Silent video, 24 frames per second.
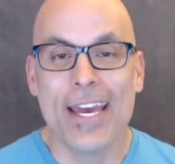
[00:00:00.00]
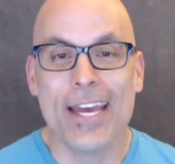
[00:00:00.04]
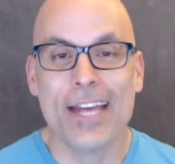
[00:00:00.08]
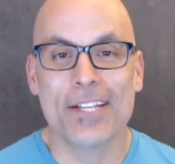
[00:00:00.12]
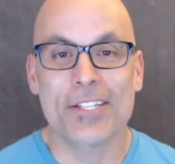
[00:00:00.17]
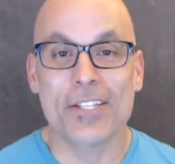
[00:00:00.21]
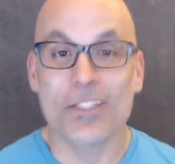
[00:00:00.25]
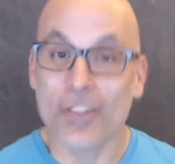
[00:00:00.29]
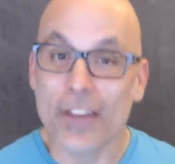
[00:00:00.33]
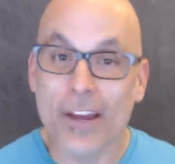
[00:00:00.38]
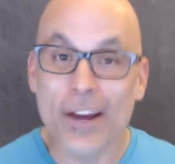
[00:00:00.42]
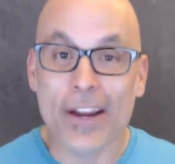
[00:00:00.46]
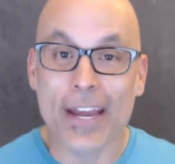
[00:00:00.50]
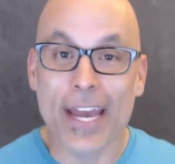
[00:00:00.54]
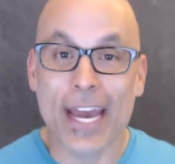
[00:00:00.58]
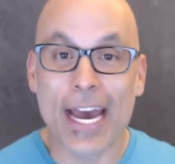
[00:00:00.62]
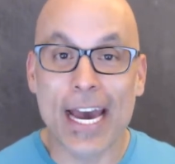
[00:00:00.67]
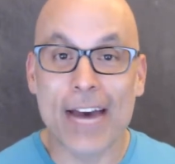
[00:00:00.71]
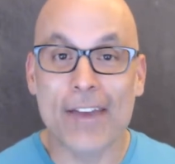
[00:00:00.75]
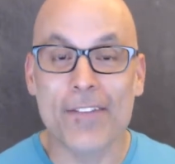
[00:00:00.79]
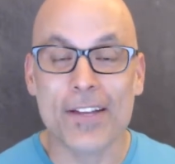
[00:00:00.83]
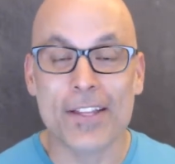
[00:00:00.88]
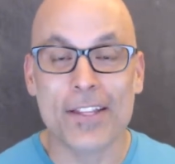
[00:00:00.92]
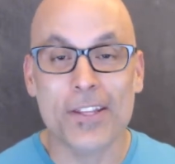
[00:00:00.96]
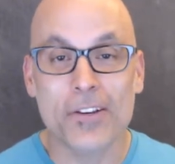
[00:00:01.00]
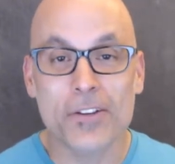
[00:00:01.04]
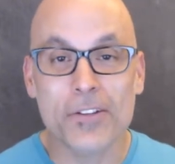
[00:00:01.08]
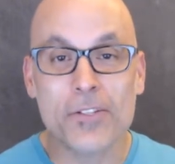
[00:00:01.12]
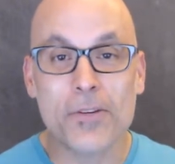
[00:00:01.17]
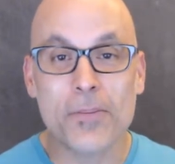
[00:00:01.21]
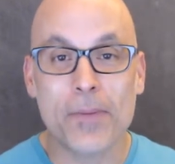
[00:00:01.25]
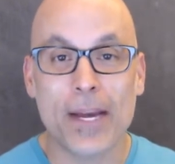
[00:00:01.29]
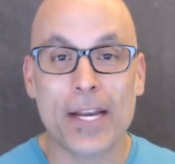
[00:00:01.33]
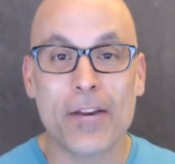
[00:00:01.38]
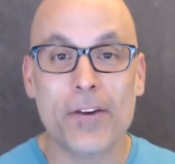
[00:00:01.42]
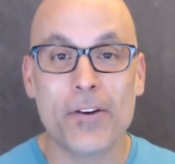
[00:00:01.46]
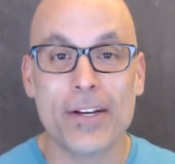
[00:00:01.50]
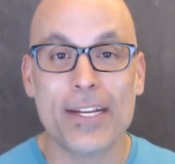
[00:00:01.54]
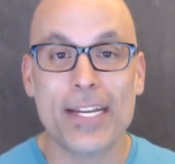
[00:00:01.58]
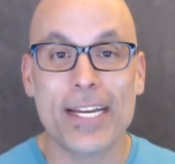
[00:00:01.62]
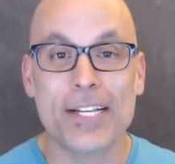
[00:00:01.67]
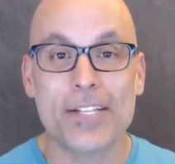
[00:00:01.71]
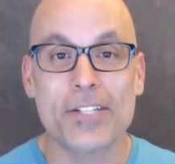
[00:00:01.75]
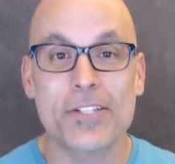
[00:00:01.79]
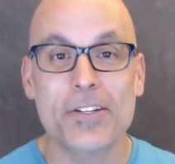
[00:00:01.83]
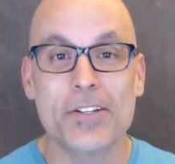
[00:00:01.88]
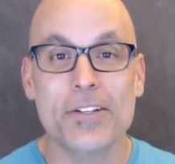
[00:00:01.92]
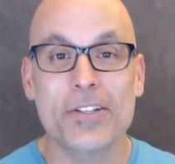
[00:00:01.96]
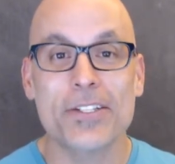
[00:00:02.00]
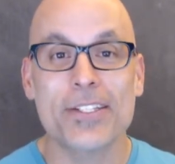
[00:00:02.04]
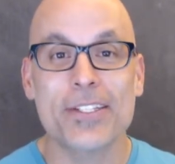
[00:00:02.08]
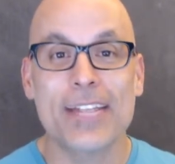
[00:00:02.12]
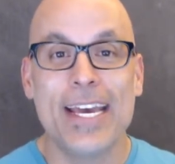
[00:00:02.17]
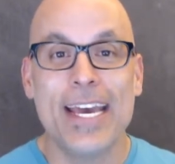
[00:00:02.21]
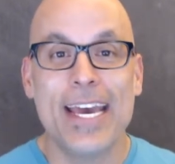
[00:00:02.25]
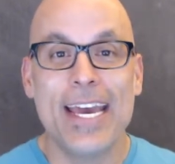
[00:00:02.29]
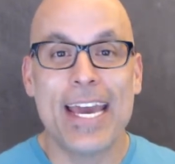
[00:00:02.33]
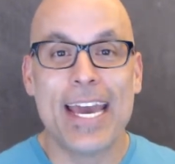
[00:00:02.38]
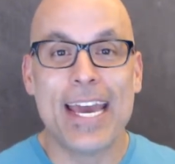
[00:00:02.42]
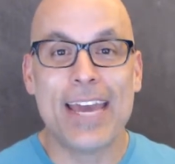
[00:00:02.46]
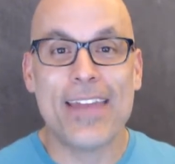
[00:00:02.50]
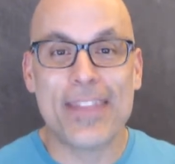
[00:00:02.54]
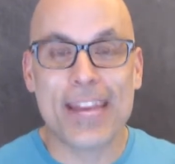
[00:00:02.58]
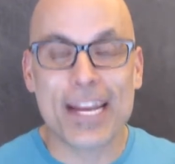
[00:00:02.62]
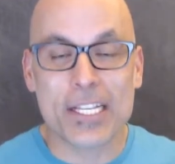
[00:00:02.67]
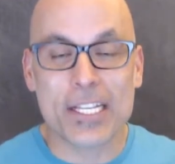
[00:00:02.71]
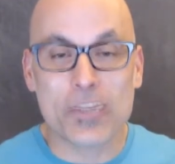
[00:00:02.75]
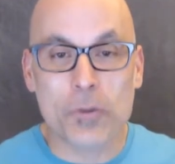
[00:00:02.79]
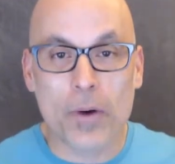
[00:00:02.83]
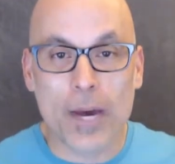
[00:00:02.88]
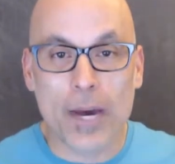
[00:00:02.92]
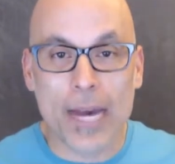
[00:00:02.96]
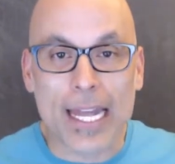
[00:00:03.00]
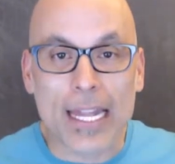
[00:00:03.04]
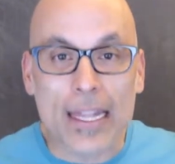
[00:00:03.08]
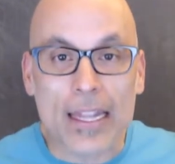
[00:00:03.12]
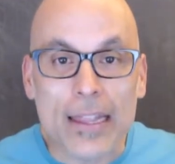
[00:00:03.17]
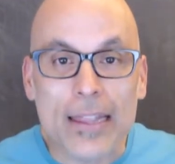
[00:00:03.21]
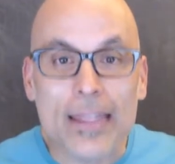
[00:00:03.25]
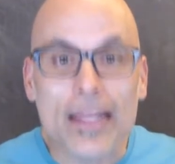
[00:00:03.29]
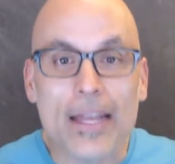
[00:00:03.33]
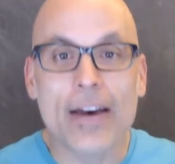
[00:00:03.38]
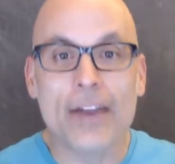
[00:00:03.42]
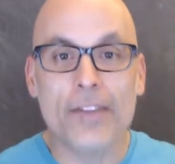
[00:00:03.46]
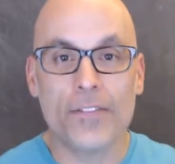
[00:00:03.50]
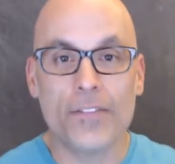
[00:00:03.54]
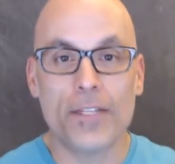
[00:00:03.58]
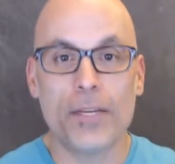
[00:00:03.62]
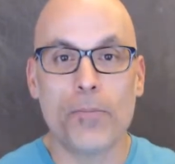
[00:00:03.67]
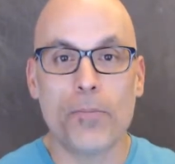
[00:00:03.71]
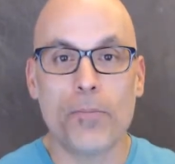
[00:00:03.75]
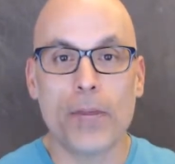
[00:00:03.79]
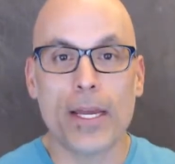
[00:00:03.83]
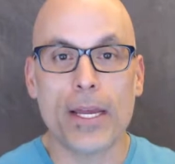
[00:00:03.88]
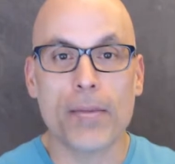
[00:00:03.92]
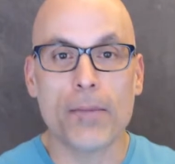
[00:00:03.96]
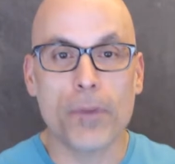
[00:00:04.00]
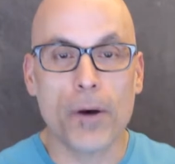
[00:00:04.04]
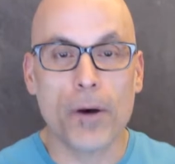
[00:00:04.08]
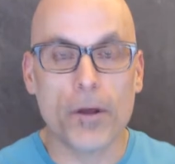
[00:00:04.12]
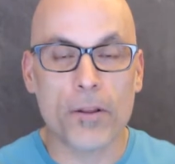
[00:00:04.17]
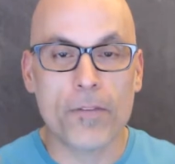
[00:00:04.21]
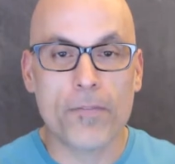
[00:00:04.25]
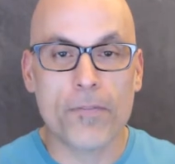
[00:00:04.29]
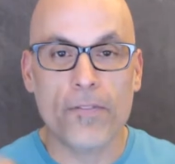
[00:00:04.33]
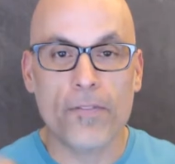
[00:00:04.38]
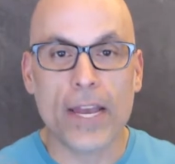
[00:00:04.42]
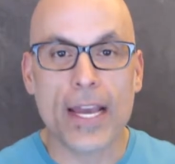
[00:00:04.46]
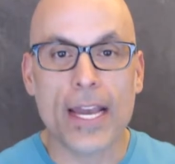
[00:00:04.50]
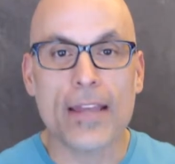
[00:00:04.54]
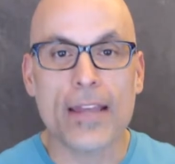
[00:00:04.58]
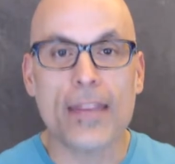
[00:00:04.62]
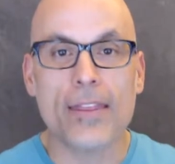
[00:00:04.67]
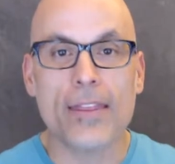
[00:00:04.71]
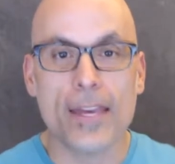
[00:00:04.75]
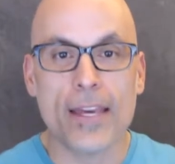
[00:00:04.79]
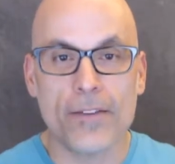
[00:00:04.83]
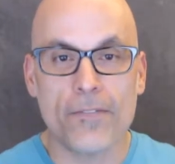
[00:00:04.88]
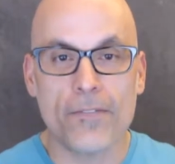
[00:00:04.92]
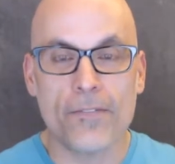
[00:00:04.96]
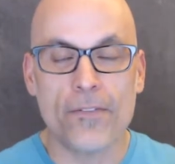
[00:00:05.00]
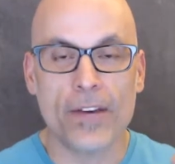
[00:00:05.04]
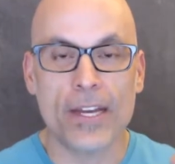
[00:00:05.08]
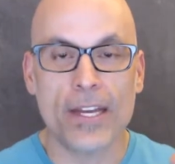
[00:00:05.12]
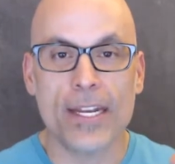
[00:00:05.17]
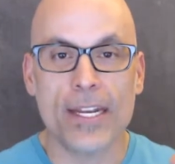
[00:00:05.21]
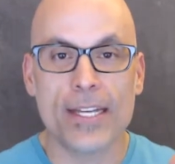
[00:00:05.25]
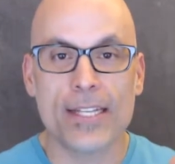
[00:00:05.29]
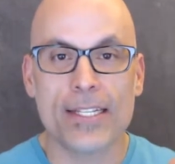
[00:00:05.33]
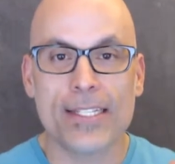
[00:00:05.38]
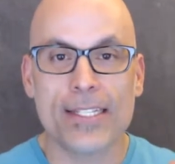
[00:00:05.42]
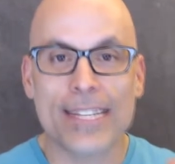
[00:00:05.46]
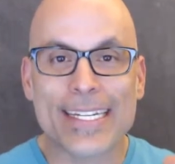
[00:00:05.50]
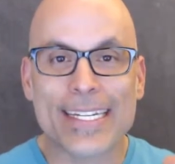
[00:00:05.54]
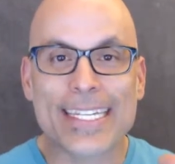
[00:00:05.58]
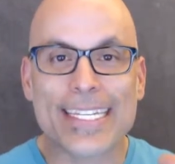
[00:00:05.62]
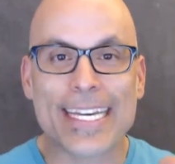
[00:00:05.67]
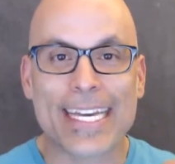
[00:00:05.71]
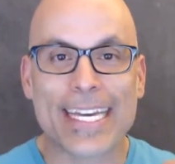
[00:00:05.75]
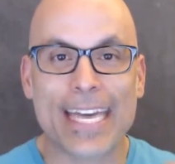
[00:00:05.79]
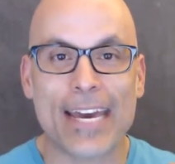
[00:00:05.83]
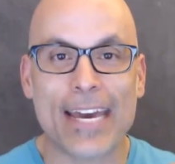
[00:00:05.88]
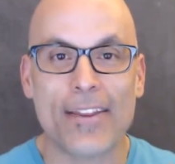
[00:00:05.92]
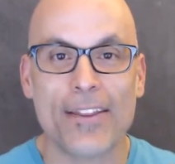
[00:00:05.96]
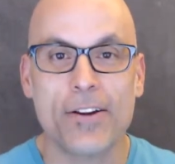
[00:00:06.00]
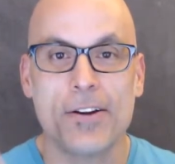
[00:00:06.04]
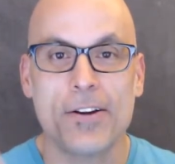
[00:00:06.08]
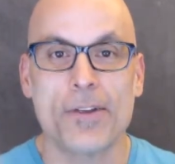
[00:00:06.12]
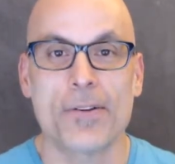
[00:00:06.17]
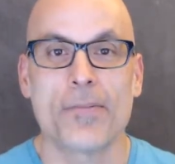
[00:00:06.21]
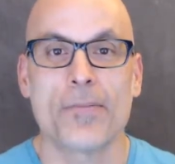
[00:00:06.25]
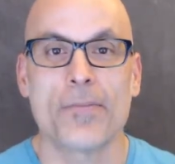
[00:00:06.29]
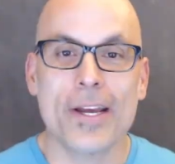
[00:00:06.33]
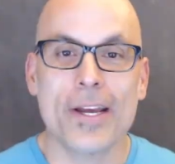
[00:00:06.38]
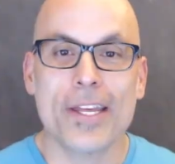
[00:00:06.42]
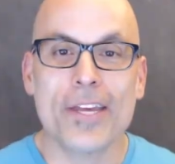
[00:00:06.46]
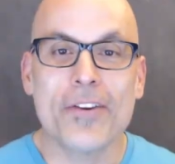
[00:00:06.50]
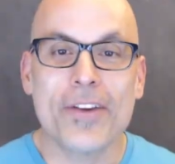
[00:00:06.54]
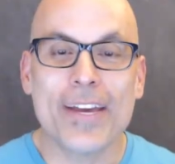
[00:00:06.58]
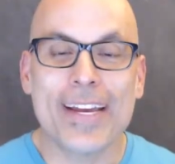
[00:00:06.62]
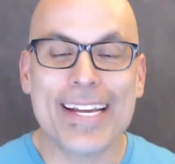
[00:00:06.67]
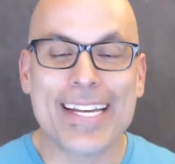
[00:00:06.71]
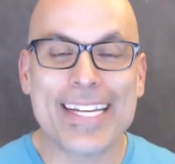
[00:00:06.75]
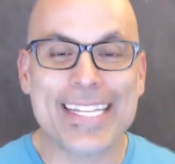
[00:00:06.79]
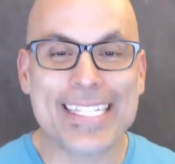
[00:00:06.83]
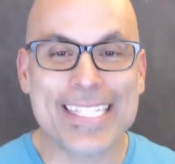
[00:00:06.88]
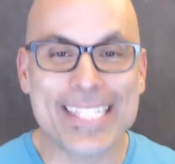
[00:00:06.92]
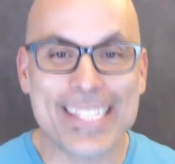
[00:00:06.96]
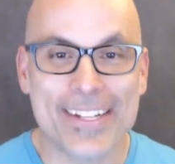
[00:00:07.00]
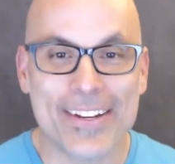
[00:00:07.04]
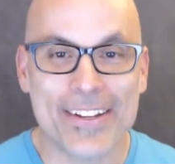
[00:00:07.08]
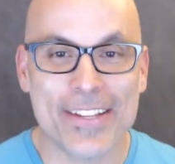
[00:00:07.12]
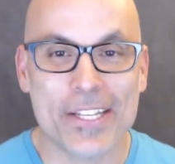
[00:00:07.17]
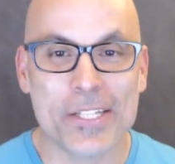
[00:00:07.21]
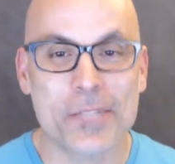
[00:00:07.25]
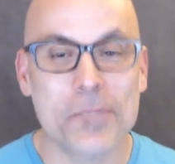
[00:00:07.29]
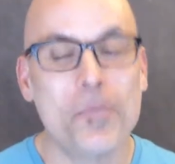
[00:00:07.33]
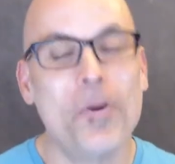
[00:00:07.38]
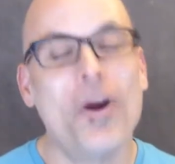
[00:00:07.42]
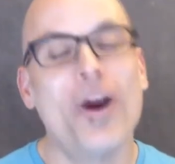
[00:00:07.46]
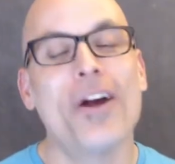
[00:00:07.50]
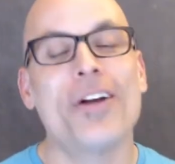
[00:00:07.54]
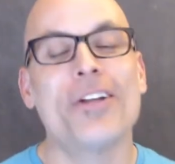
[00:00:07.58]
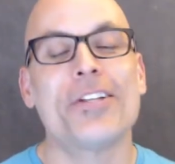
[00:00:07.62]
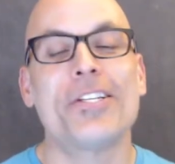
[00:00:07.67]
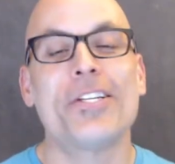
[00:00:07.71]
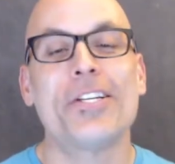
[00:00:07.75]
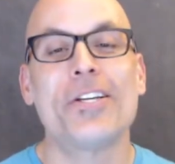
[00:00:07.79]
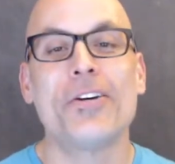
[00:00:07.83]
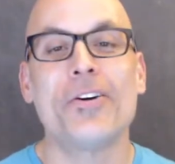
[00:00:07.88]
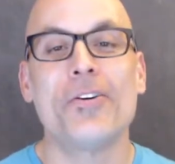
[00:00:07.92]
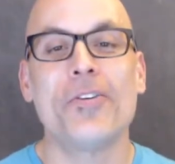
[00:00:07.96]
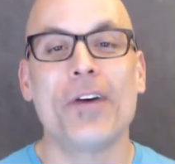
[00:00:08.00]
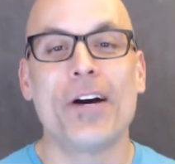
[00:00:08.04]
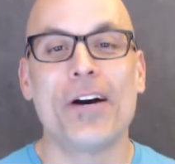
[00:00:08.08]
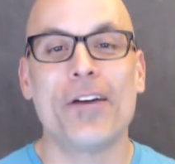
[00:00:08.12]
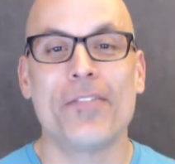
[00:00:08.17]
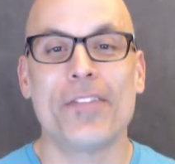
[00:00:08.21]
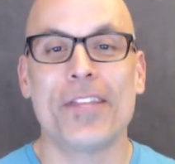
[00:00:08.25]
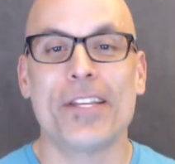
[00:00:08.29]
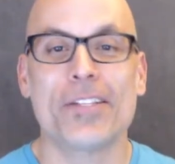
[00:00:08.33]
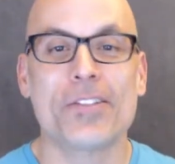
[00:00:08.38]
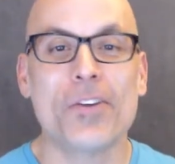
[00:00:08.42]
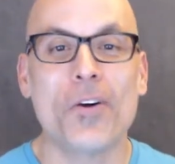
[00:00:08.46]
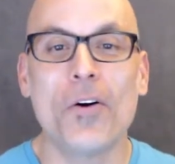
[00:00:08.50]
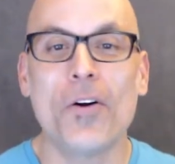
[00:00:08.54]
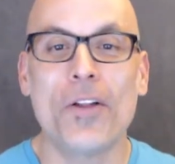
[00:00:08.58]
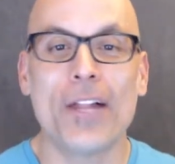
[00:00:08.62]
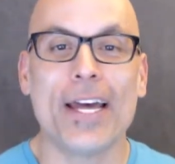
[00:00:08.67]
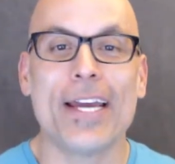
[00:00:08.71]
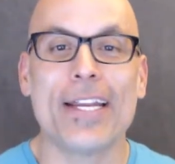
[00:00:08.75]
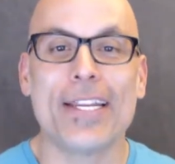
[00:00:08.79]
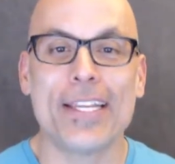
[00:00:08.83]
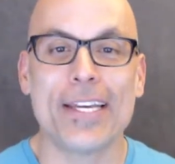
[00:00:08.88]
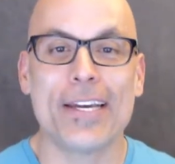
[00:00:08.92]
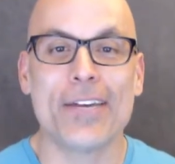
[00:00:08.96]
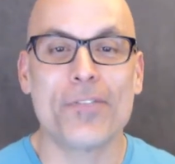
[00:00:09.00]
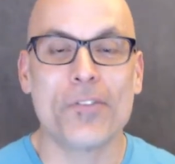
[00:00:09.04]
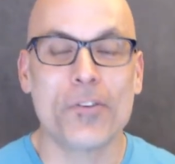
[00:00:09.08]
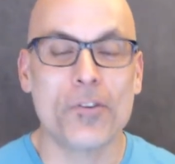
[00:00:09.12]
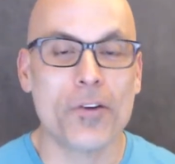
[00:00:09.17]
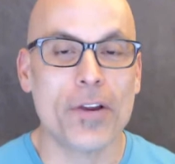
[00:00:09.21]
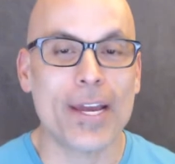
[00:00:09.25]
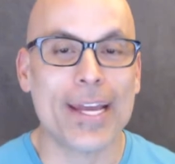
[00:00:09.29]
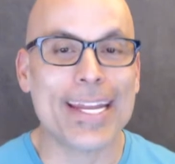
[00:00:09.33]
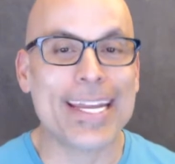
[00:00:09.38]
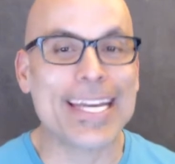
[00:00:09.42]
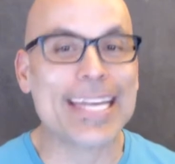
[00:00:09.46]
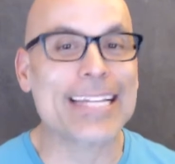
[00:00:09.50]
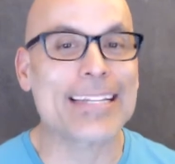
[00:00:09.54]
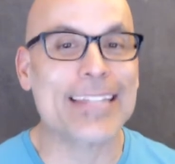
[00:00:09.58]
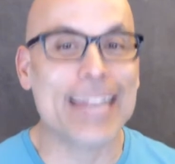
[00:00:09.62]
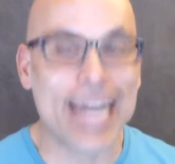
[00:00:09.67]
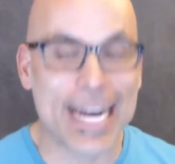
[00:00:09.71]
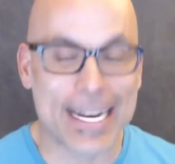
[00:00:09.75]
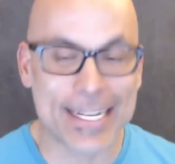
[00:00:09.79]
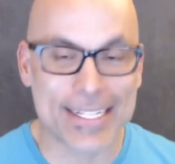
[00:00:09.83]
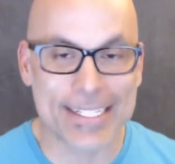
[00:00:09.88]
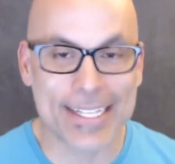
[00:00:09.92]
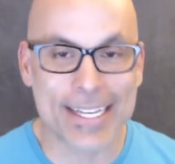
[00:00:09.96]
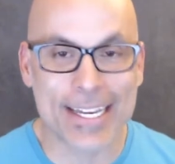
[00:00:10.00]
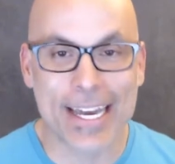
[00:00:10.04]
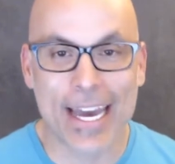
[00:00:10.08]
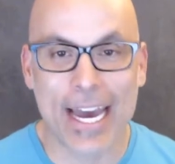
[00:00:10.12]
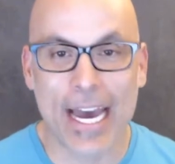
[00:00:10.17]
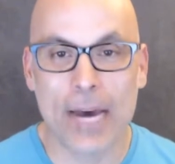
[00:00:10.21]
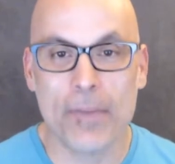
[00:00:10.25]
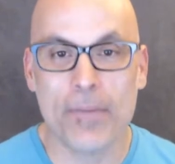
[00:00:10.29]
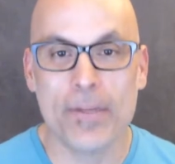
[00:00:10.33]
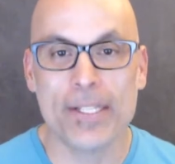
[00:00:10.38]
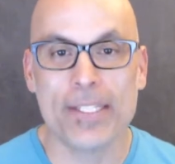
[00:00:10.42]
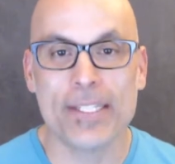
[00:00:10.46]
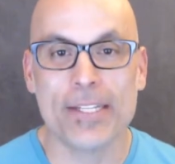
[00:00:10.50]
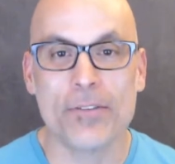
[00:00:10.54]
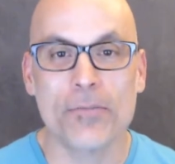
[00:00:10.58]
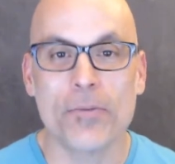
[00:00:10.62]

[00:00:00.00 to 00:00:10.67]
And so there you have it. Those are my credentials, and that's why I love to bring both faith and fitness together you can consider this part two of this whole idea of creating lasting habits.